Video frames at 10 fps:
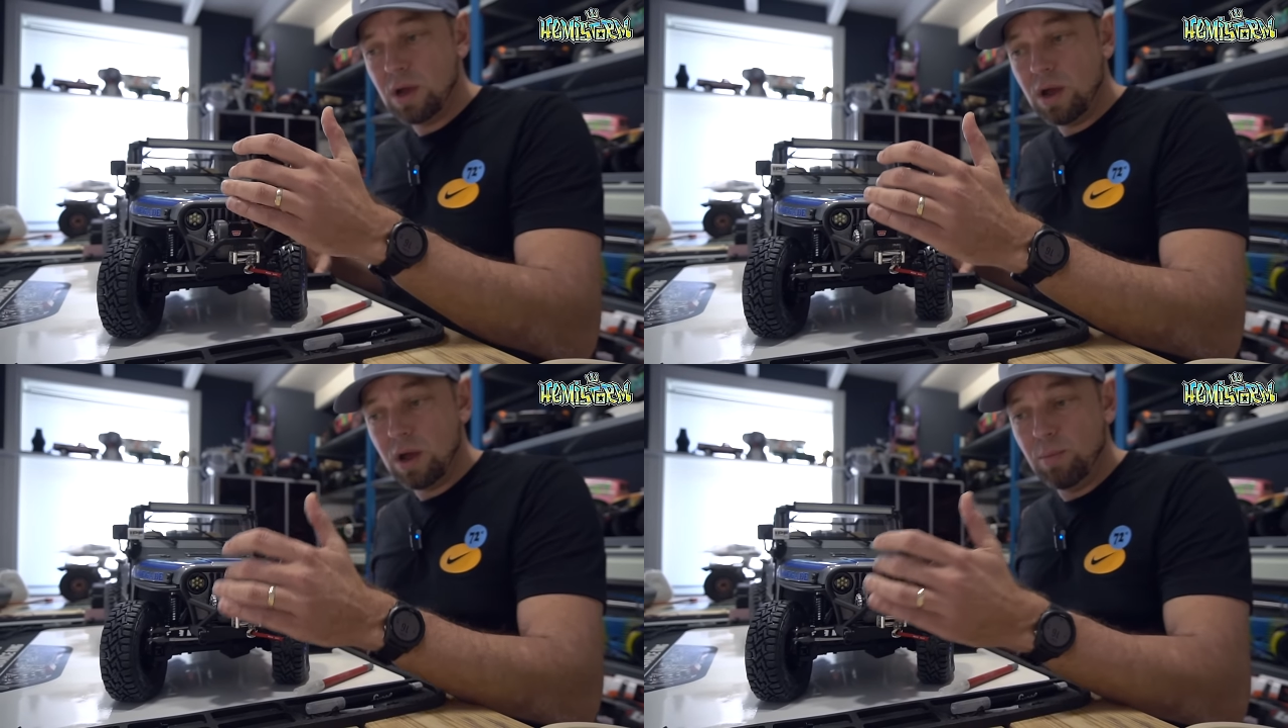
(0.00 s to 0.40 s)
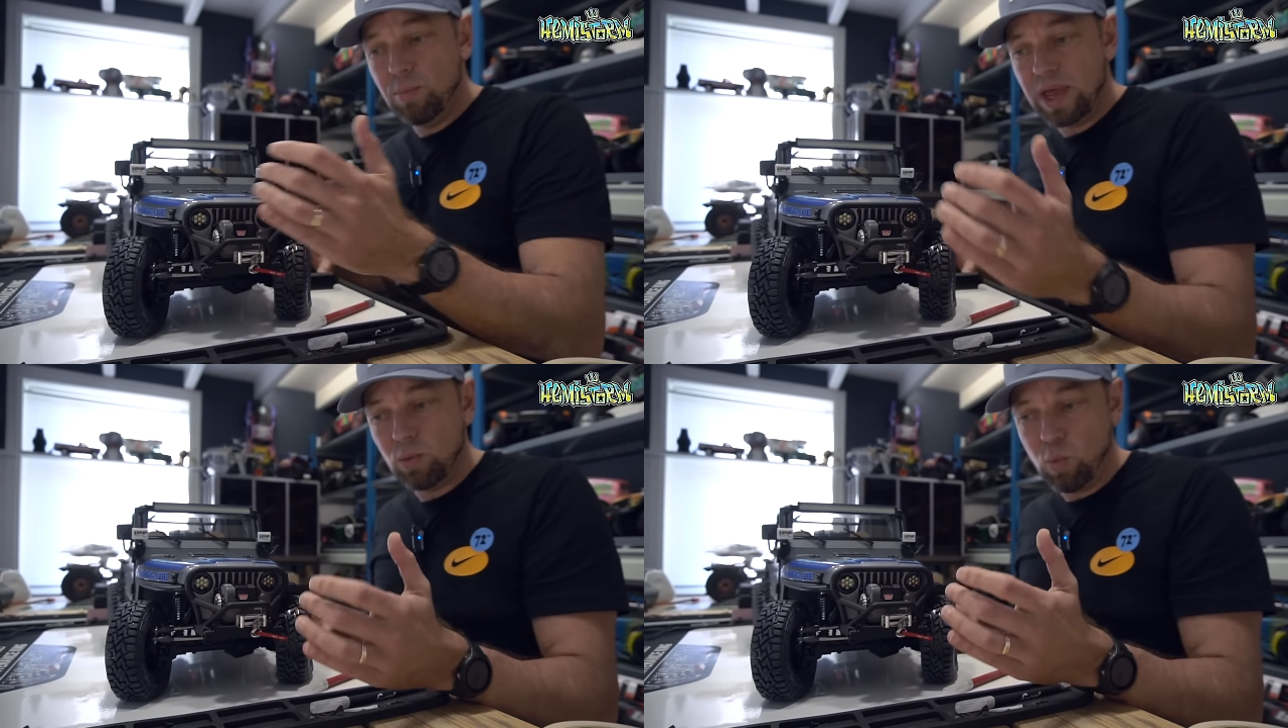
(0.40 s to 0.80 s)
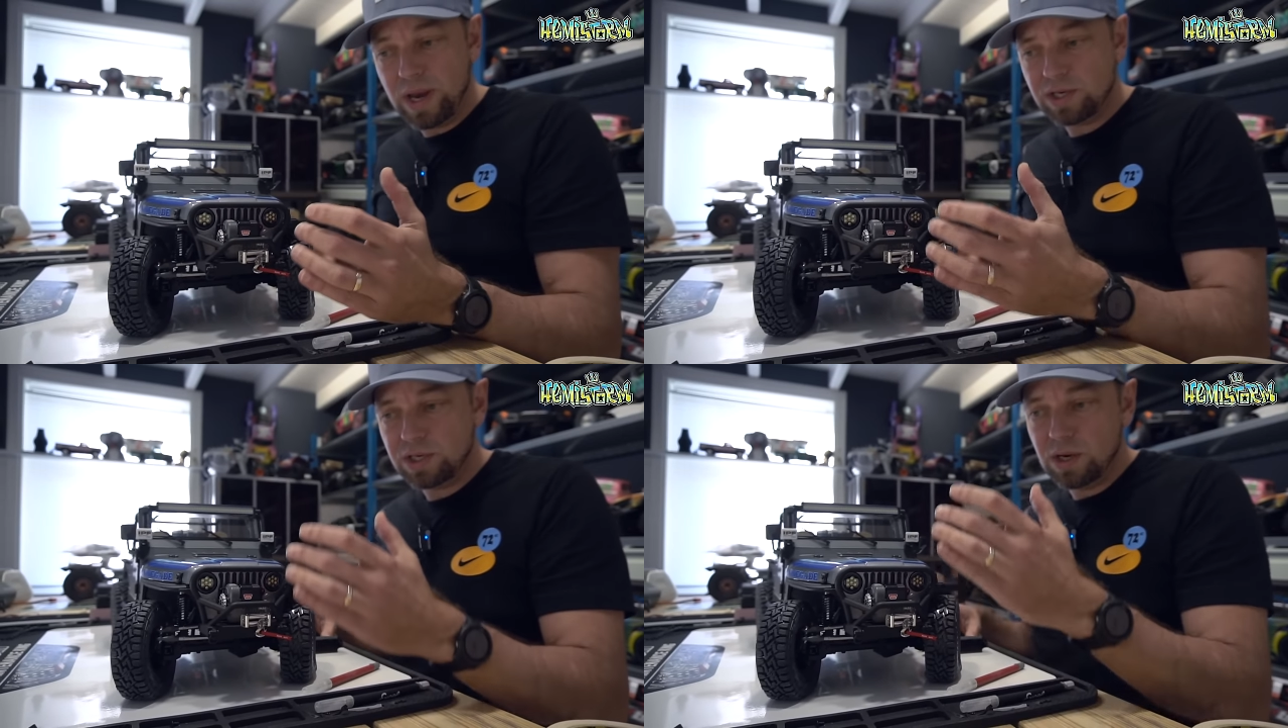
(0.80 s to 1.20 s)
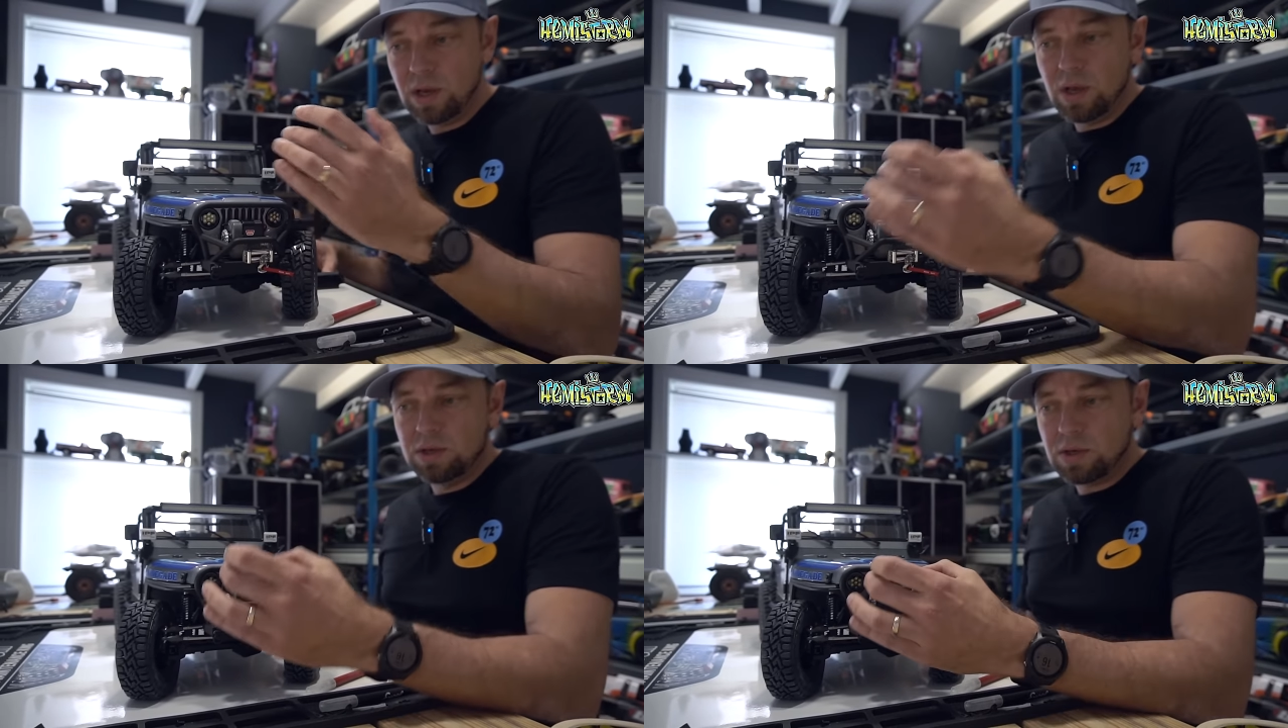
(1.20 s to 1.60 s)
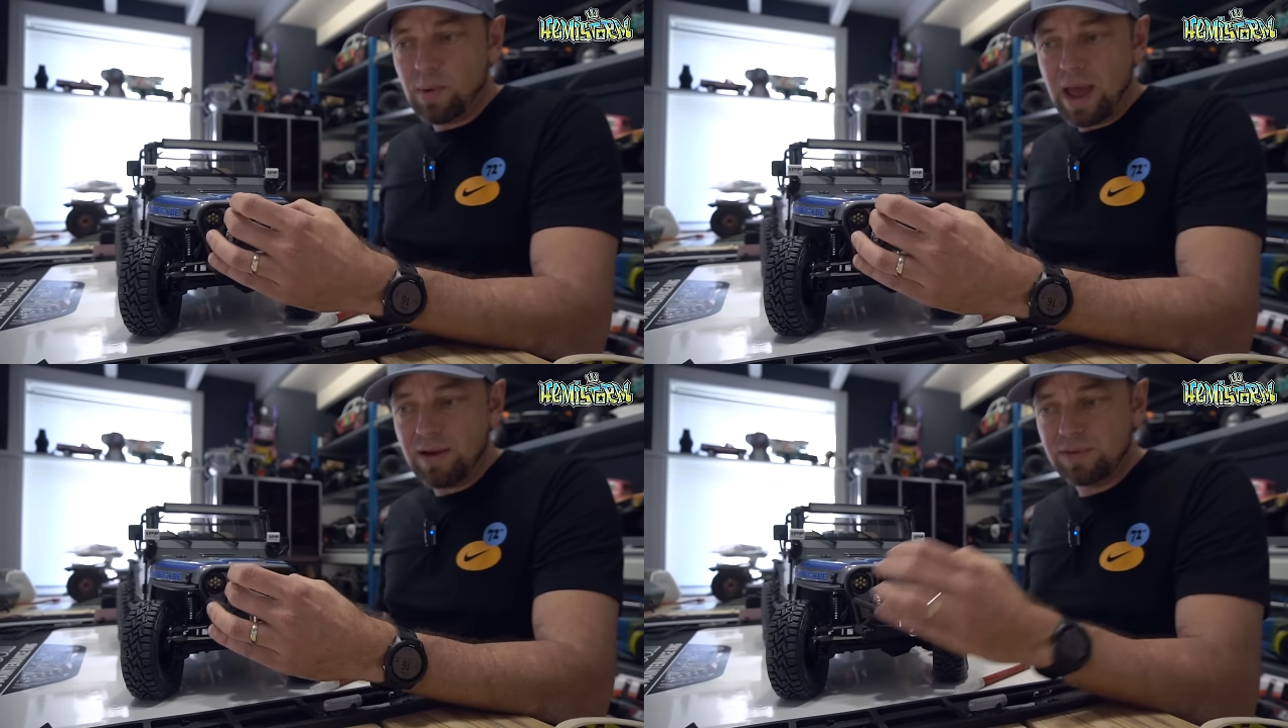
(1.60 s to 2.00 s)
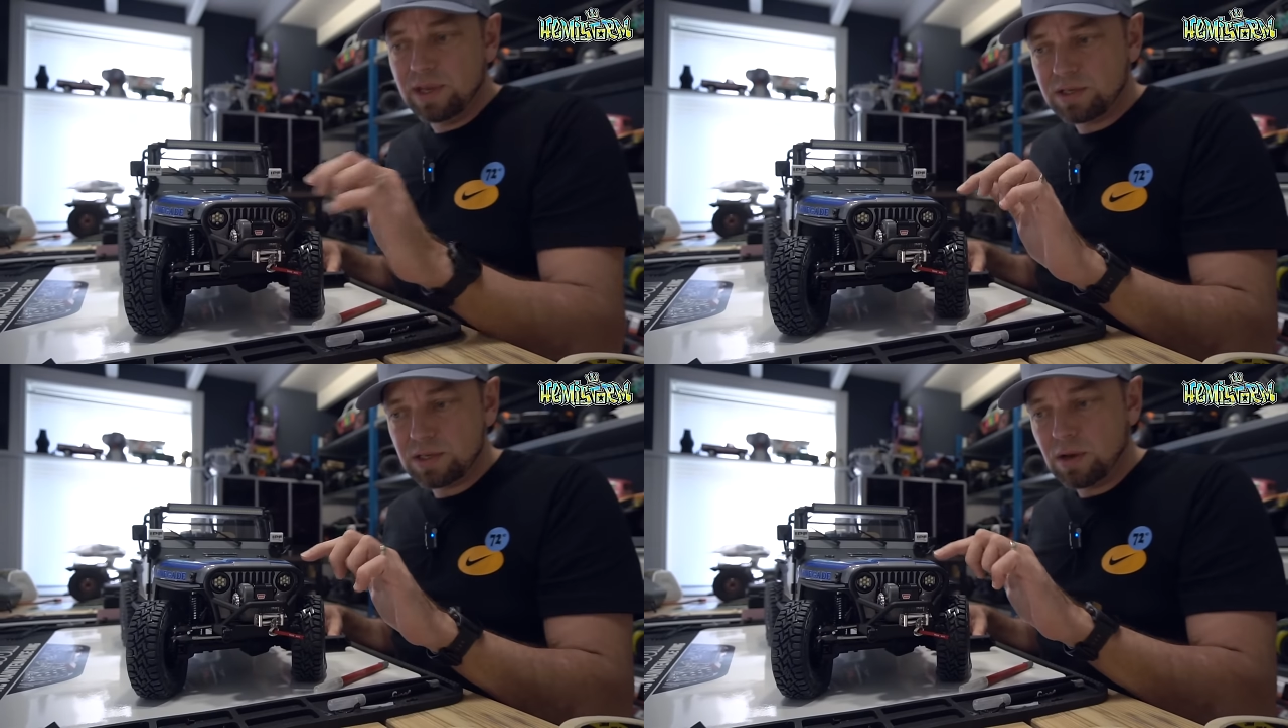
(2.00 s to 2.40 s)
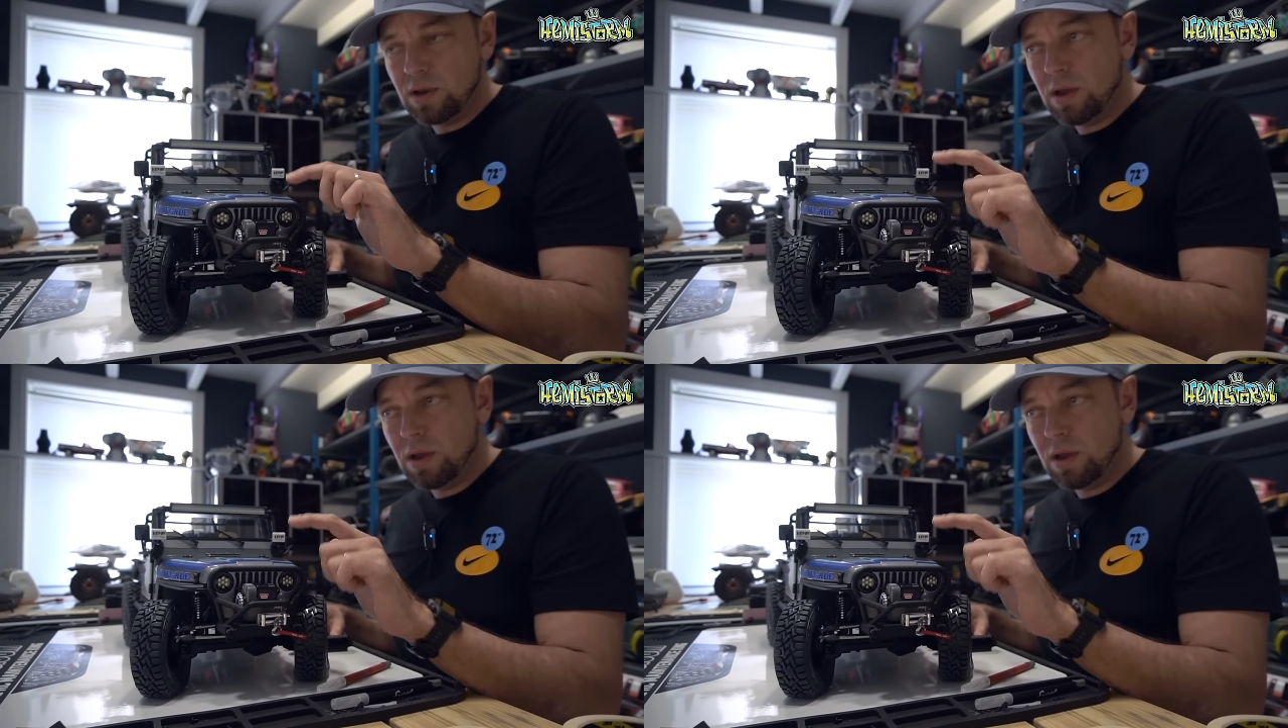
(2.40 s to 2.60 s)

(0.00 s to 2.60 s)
a big winch. So I have this,